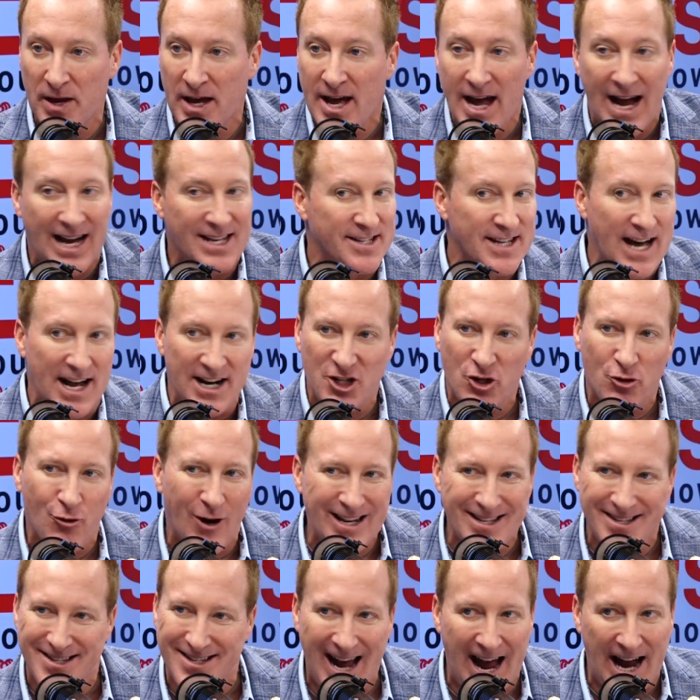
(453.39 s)
Mm-hmm. It's not a
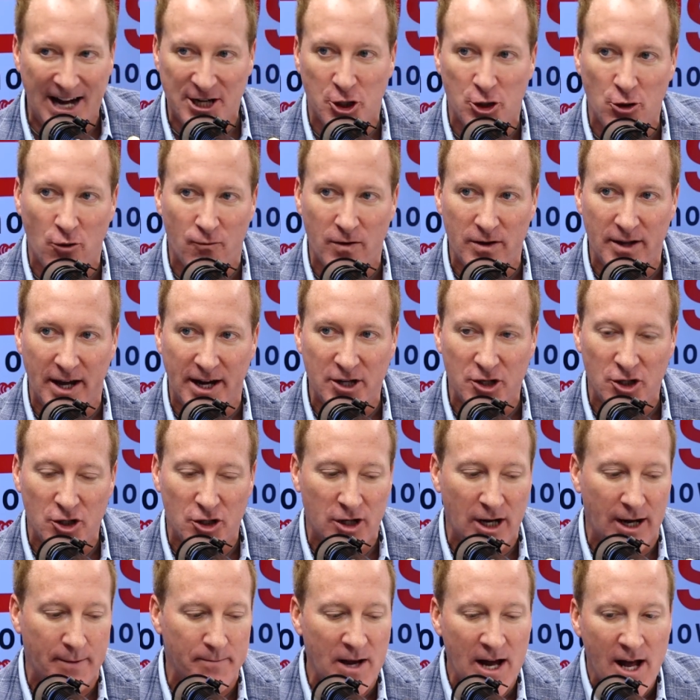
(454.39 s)
transactional
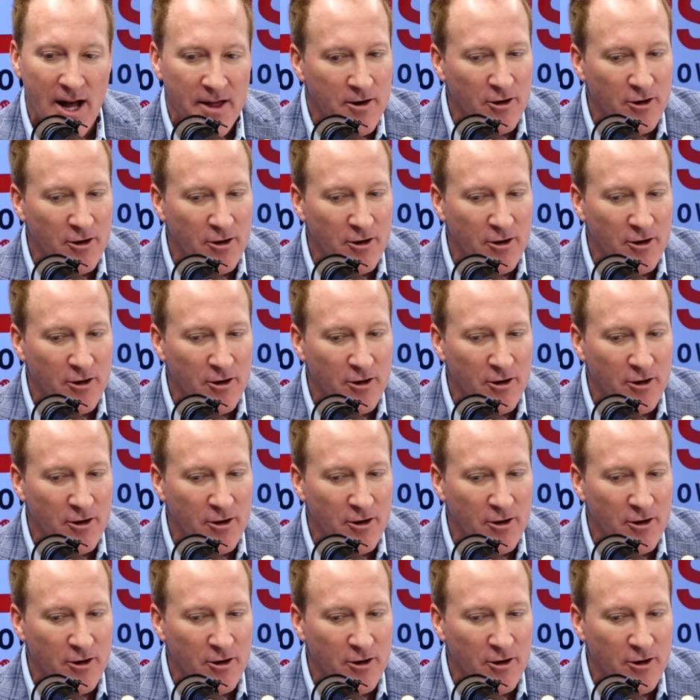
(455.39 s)
relationship.